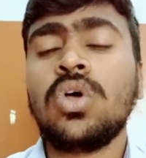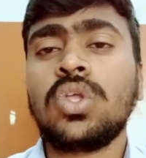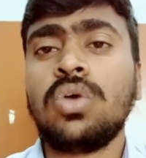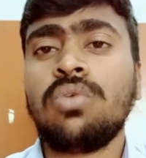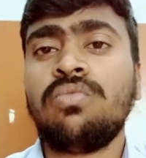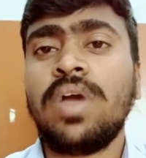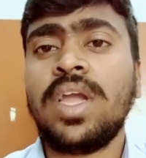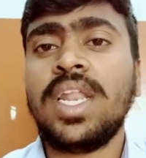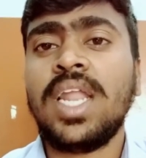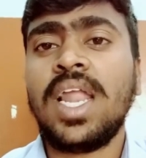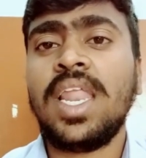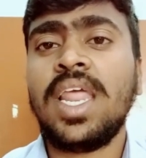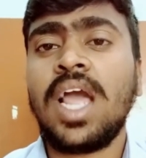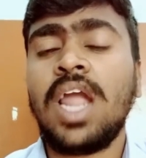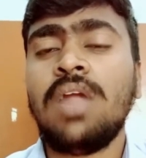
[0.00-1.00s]
So
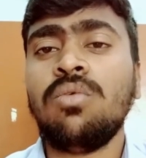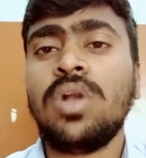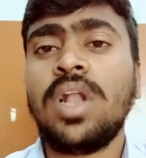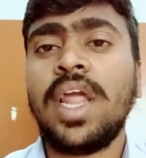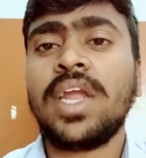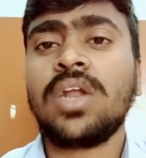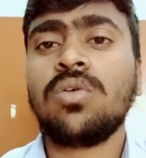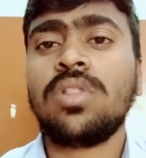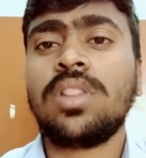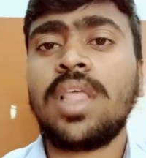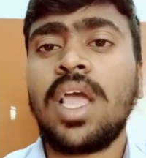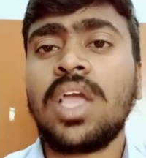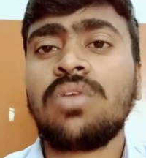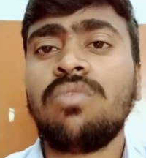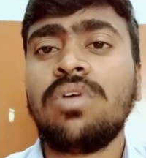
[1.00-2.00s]
finally, I would like to
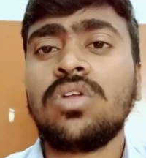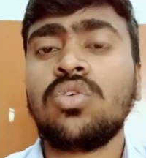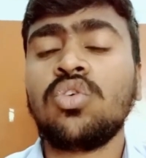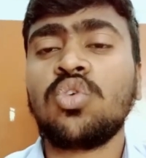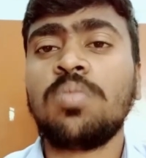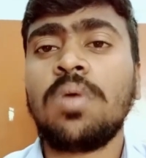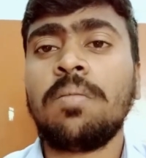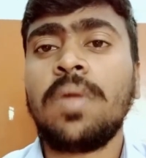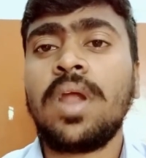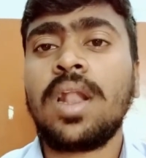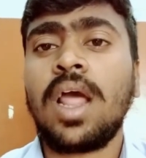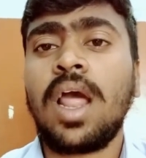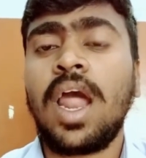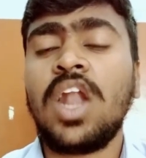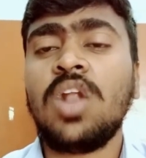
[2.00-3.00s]
thank for Sushma
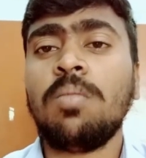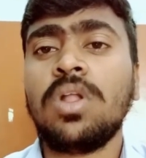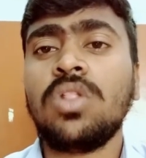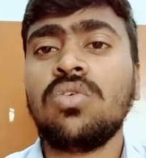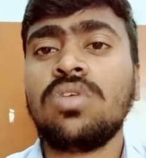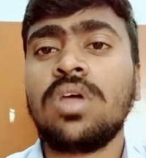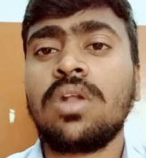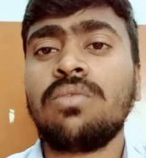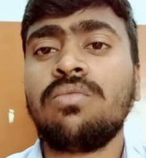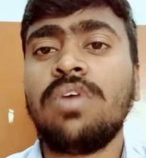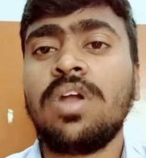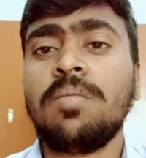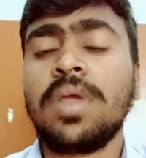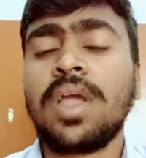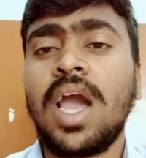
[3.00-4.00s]
ma'am and Madhu sir
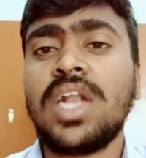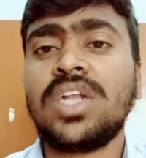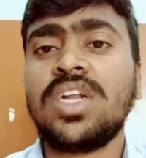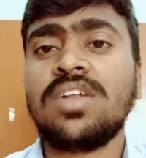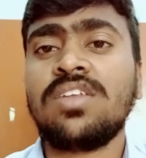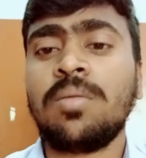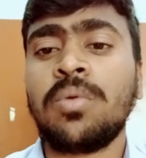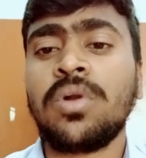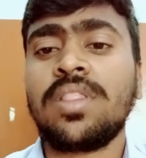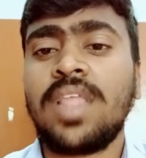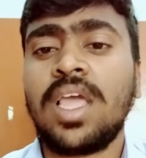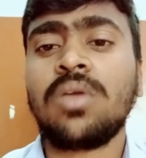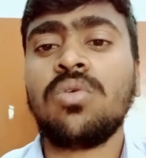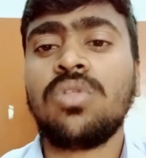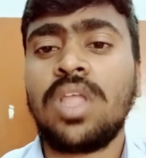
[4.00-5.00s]
for my constant support.
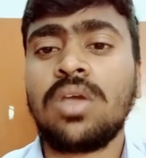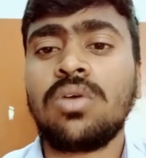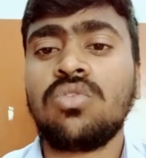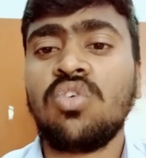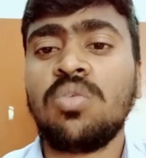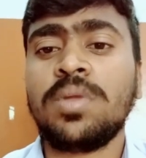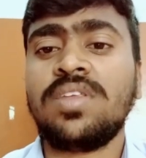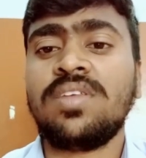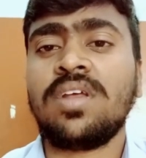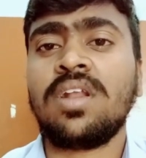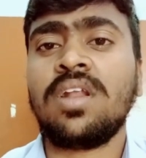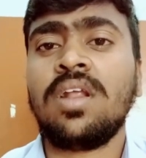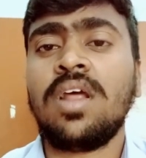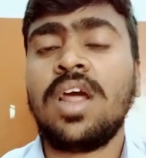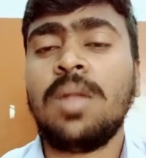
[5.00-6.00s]
Thank you so much sir
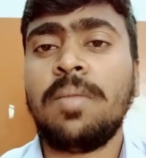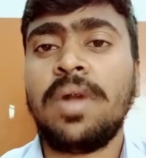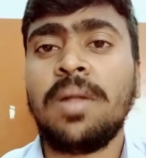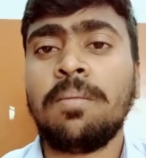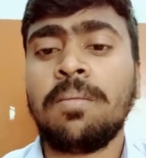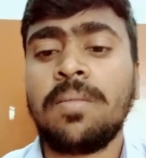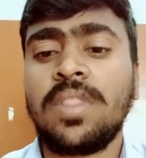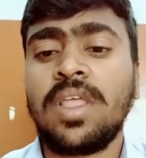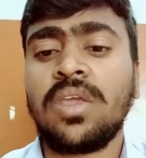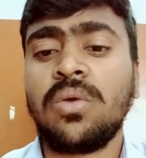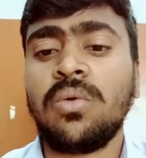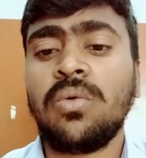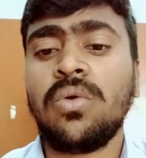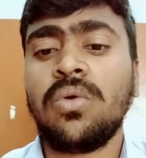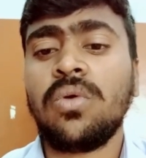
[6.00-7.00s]
and madam. Thank
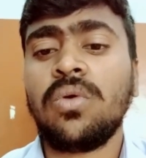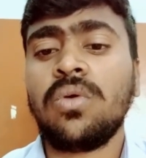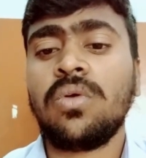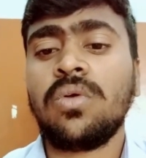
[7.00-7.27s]
you.